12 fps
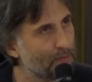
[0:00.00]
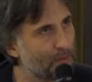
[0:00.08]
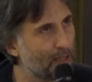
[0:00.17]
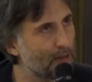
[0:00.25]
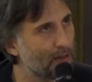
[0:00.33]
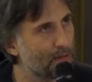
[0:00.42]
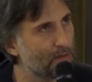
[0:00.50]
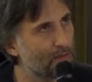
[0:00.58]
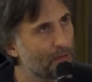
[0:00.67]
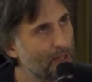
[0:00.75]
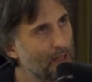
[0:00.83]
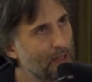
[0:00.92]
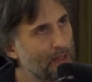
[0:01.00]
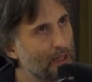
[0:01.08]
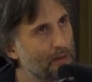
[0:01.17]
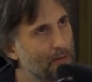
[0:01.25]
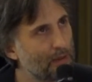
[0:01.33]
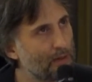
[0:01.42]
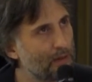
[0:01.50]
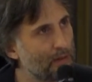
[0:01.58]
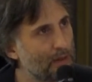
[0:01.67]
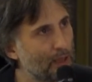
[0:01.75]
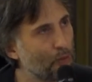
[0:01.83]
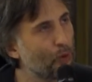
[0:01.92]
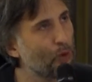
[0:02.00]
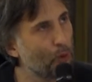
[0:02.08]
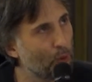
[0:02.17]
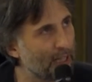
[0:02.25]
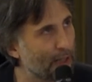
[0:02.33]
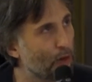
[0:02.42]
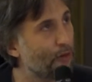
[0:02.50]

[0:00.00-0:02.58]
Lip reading: that would look like